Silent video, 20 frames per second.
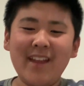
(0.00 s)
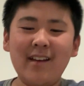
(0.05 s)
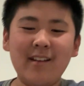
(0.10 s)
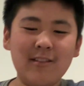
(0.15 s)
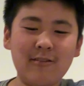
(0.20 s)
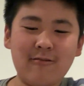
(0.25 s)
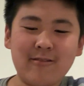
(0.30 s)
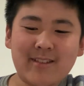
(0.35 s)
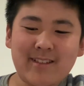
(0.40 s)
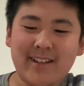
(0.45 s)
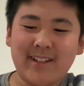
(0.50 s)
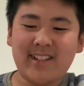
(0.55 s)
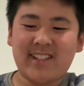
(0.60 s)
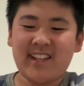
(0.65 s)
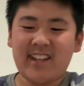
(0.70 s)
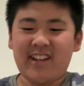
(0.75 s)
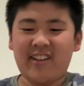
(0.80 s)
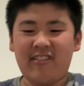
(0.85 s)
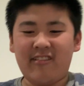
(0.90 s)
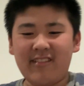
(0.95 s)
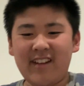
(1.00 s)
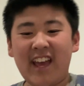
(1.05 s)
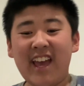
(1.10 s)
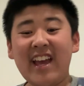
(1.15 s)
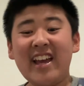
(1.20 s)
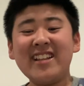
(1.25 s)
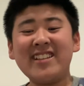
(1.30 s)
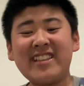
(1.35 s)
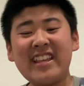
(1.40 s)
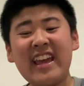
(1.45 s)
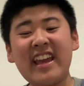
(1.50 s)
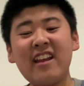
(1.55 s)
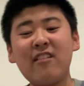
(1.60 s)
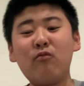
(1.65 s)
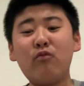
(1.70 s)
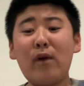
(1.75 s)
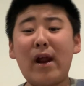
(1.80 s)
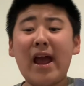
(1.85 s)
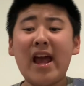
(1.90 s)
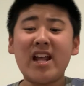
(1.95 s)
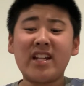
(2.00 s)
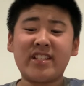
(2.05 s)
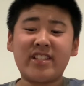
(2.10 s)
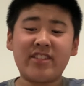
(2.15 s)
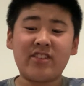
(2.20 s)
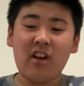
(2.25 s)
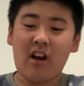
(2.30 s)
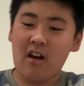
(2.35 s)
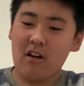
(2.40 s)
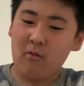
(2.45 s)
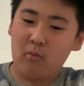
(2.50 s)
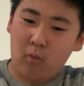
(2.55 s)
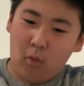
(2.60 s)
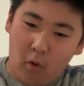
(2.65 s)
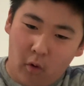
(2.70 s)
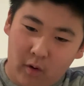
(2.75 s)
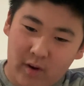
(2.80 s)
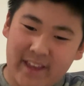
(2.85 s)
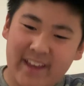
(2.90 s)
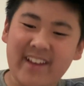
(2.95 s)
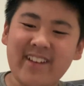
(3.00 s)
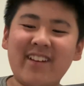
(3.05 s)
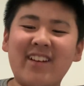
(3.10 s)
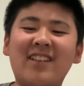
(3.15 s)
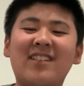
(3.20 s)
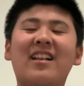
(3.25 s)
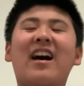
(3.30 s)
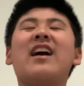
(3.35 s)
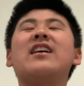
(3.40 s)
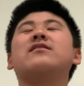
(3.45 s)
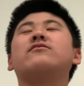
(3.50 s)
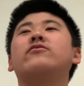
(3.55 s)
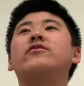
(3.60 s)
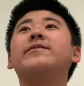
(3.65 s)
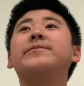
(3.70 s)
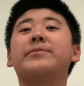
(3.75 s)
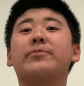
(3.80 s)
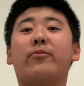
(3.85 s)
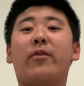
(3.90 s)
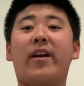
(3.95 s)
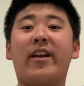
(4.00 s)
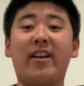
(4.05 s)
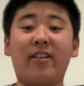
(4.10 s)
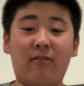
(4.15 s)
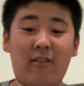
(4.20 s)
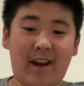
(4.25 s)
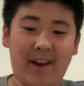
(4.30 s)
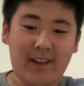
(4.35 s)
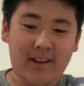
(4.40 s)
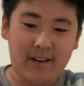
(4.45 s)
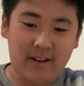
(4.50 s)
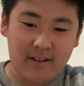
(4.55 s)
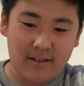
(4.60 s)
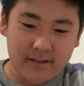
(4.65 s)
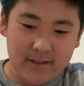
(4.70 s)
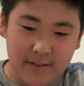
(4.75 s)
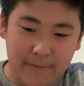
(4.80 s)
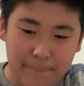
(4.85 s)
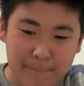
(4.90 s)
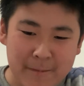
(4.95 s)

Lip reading: Lewis continued, "Dead rats don't walk in the classrooms wearing raincoats."